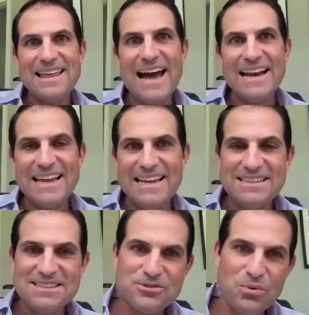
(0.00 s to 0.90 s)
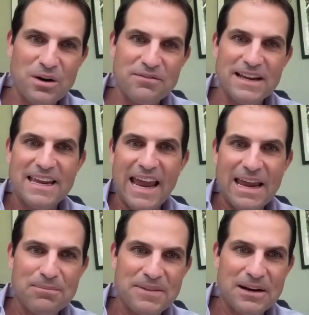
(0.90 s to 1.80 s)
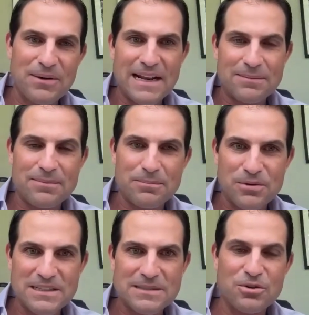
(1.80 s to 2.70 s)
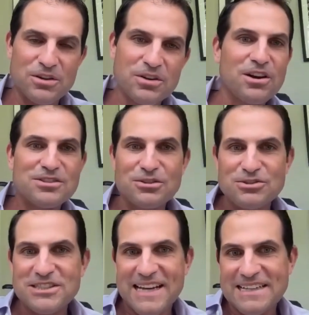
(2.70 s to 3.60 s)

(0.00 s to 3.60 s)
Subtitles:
that is sort of a game theoretic principle. You could also just say